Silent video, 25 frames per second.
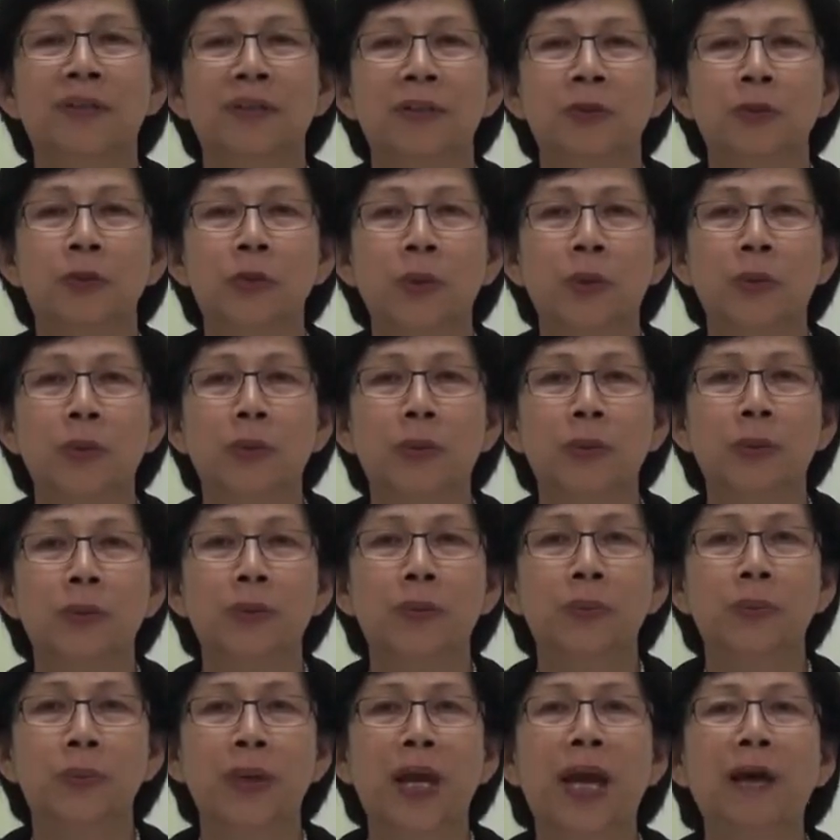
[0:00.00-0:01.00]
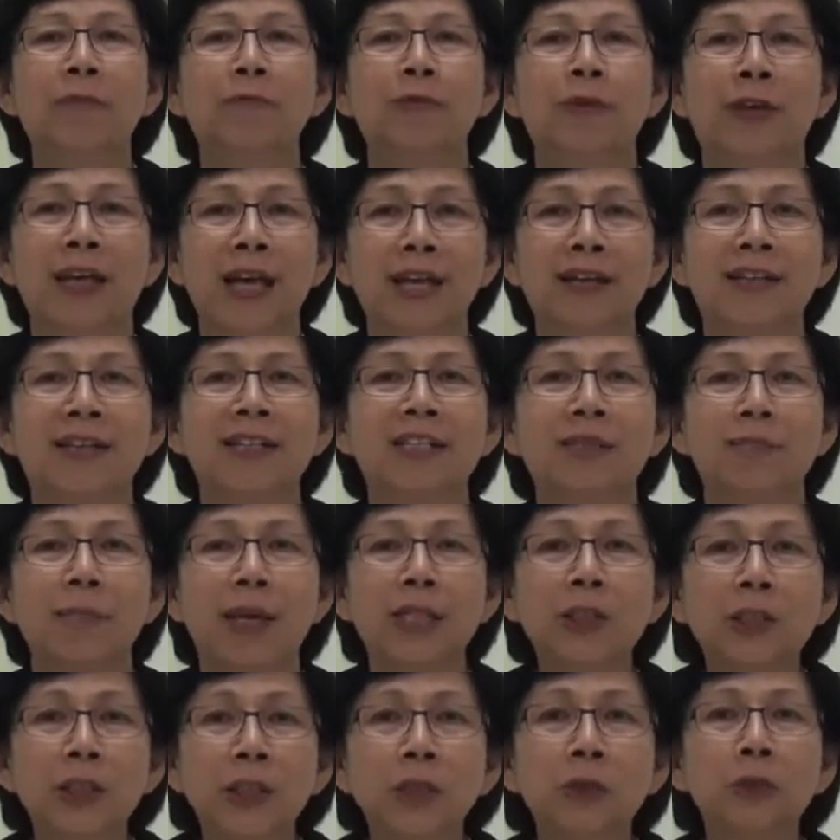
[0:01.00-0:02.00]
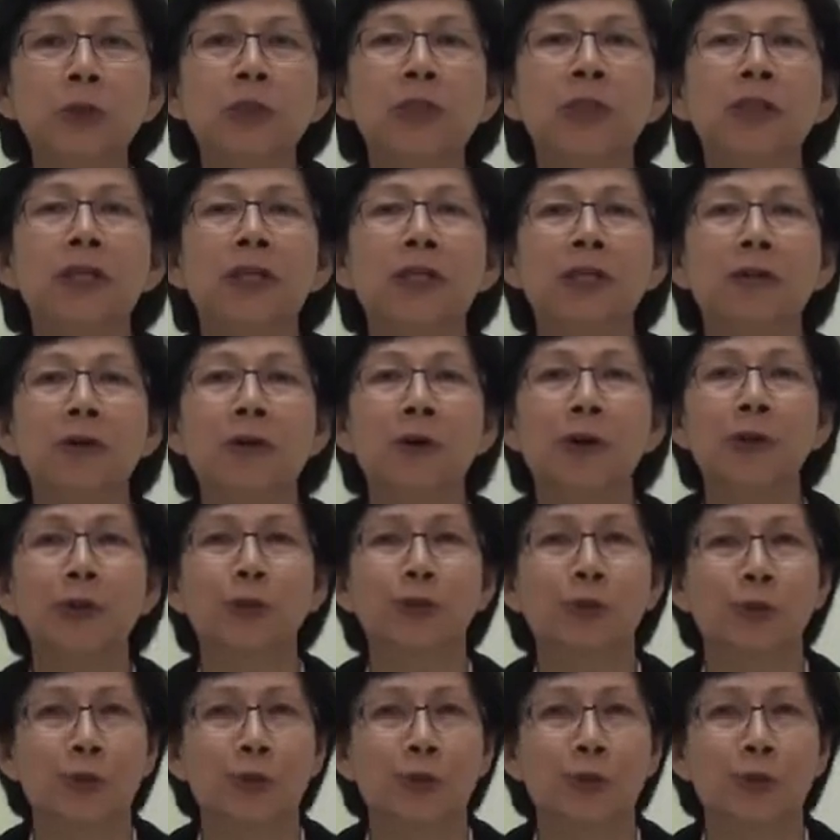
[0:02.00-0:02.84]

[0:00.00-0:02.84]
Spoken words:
So we have to get this message across to